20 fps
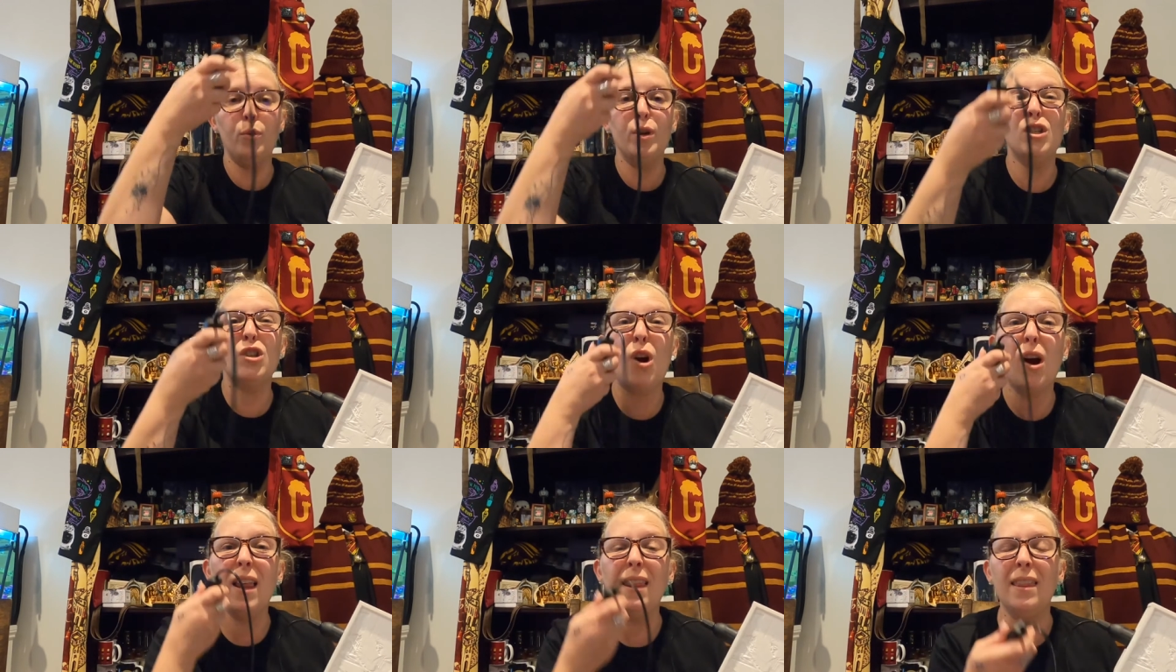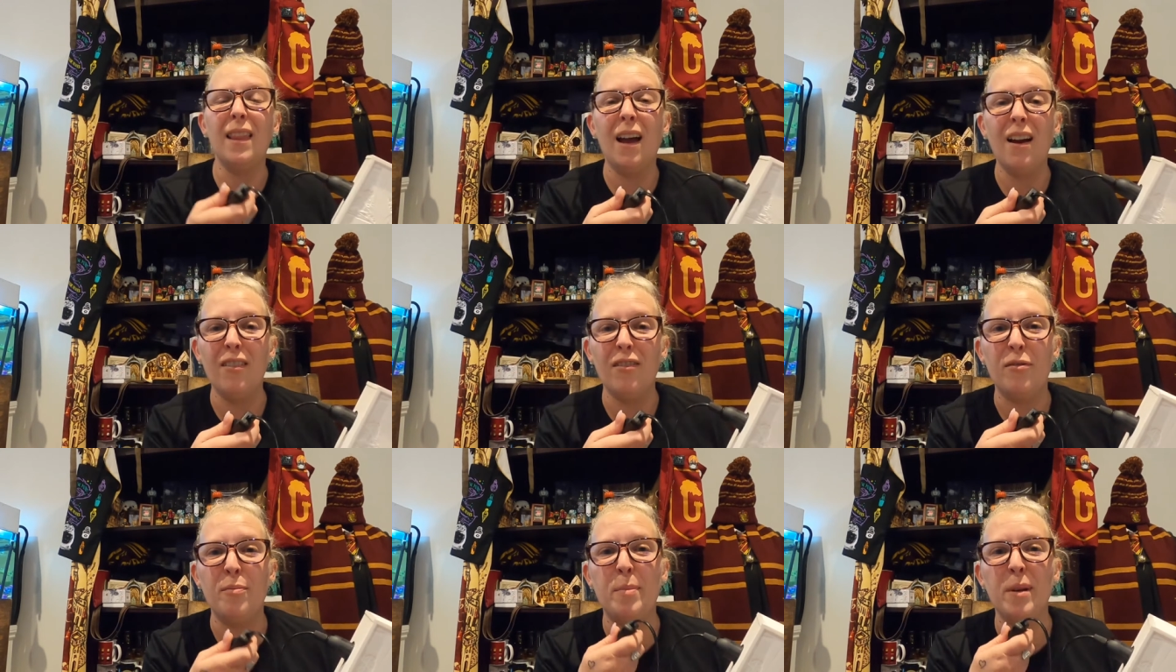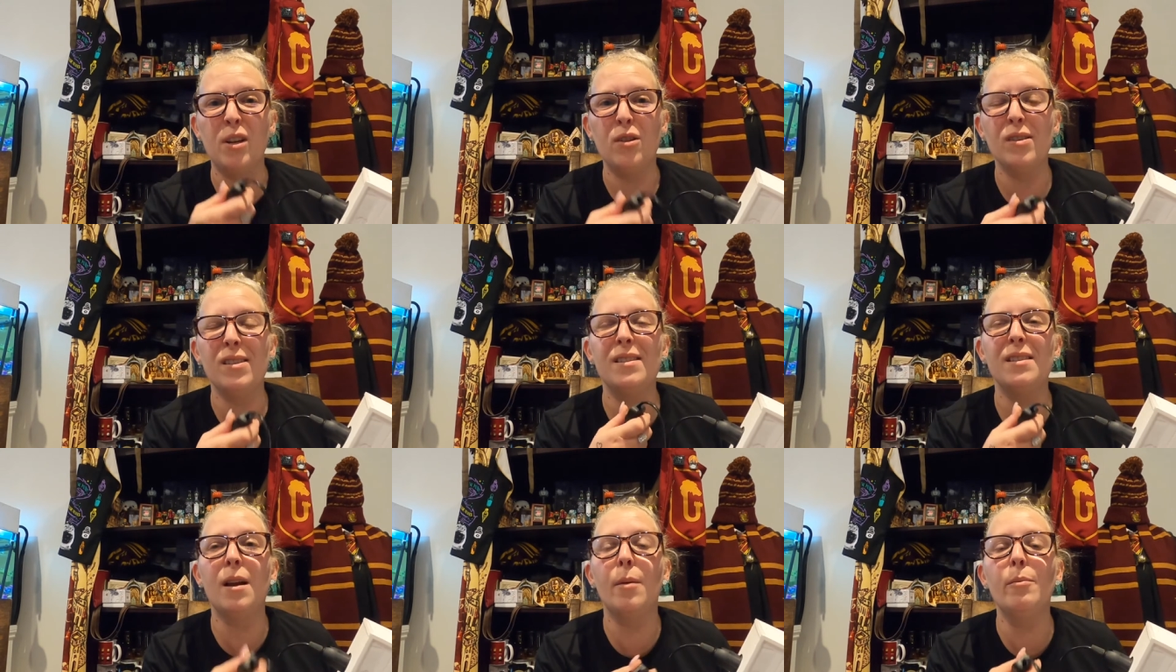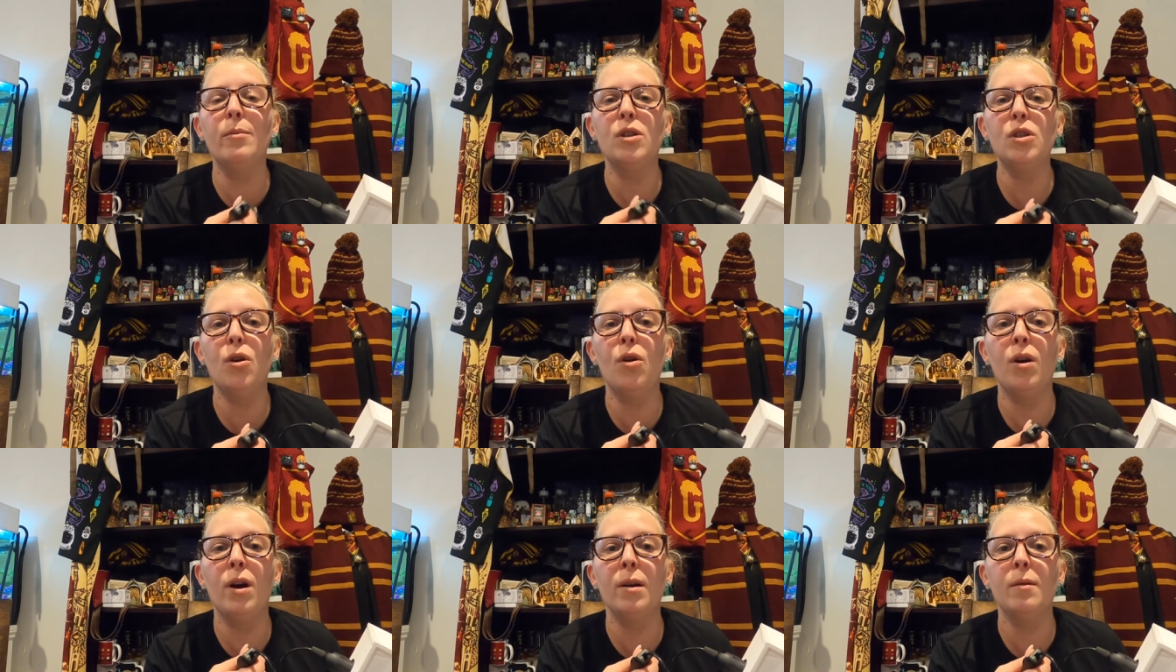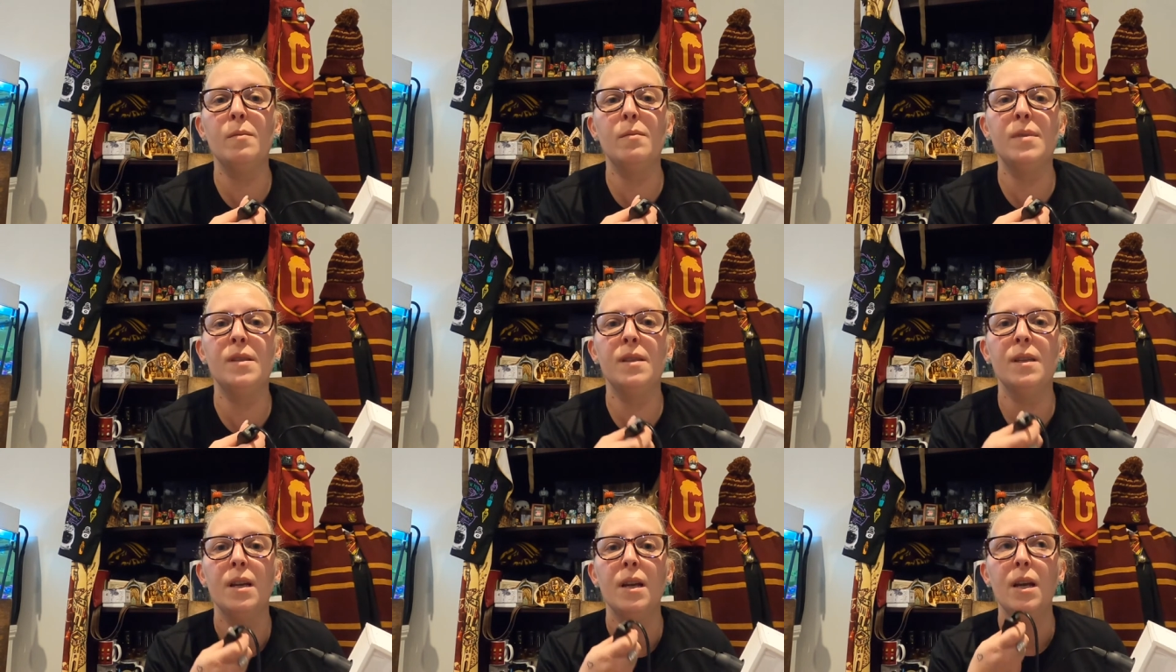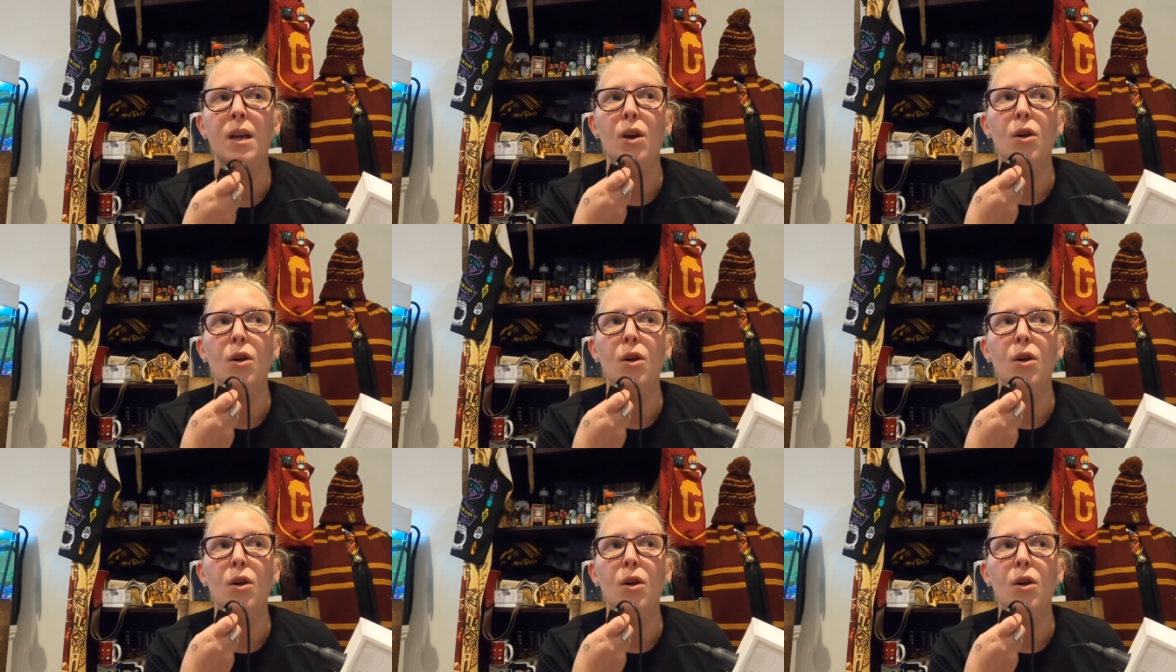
which I love because sometimes